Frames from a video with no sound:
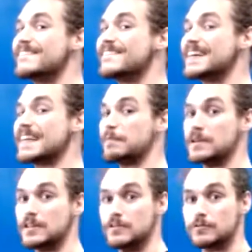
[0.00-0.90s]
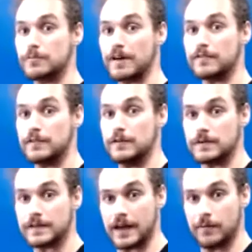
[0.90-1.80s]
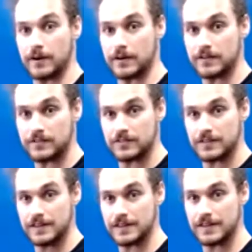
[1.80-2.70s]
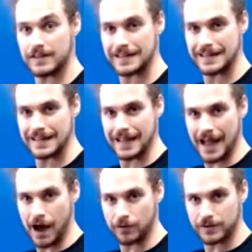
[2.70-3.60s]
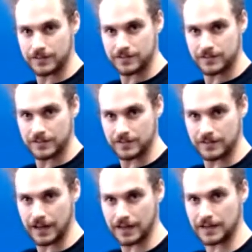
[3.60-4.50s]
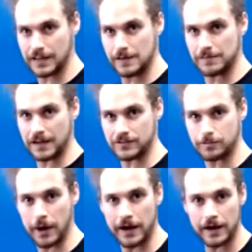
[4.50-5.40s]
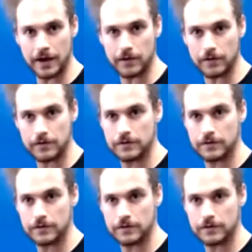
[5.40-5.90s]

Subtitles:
And I'm going to use my view in the camera here to see how consistent I can keep that spine angle